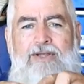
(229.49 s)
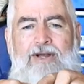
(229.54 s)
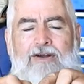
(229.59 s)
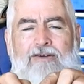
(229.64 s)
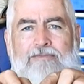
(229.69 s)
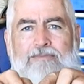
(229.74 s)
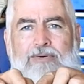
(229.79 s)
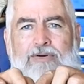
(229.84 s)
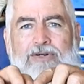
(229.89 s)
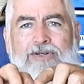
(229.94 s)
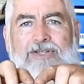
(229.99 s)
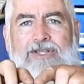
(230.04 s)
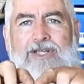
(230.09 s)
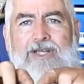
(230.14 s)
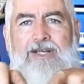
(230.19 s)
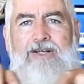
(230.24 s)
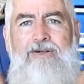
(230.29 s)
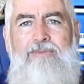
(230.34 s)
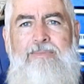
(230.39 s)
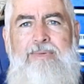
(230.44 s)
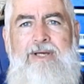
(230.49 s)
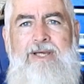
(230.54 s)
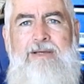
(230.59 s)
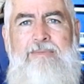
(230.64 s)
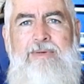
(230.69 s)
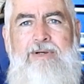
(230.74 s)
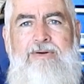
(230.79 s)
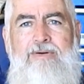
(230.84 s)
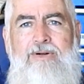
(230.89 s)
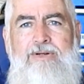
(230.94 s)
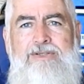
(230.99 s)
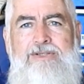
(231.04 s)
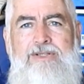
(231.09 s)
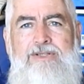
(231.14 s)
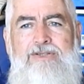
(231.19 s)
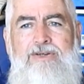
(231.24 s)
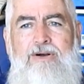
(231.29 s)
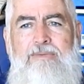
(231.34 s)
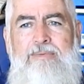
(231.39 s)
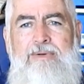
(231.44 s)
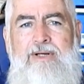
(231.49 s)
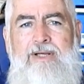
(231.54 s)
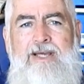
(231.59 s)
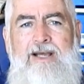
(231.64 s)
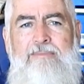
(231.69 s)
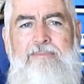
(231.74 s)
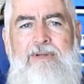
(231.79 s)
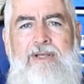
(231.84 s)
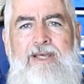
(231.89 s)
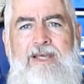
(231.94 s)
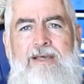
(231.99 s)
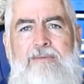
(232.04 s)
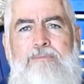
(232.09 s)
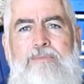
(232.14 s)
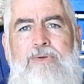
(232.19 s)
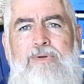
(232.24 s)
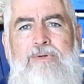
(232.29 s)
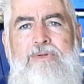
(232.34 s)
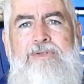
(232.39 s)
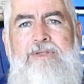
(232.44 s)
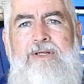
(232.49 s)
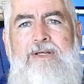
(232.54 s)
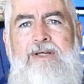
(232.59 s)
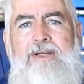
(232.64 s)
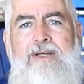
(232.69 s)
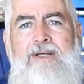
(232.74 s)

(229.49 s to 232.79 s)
then I've put a steel beam across the top and a couple of gimbals,